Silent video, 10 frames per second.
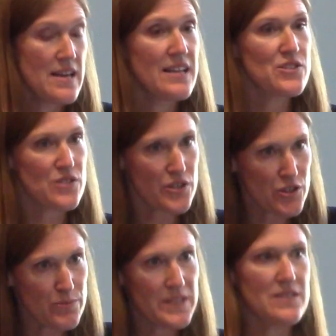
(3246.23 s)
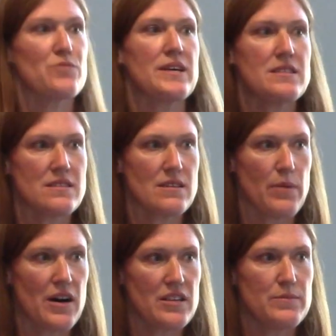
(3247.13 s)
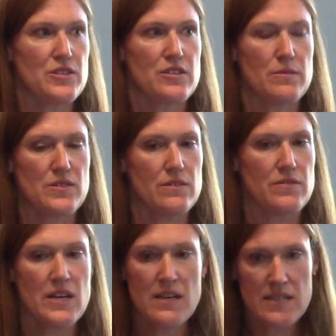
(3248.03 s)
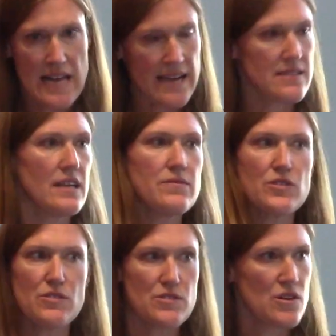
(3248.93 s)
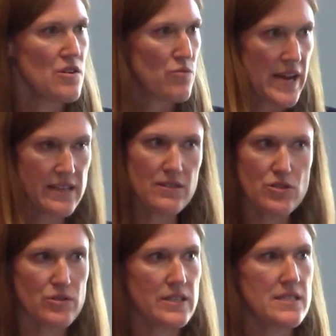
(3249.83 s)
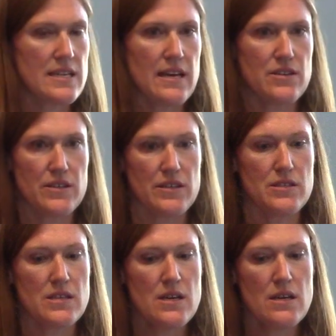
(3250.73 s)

So there could be this race to the bottom in terms of tax levels, regulatory standards,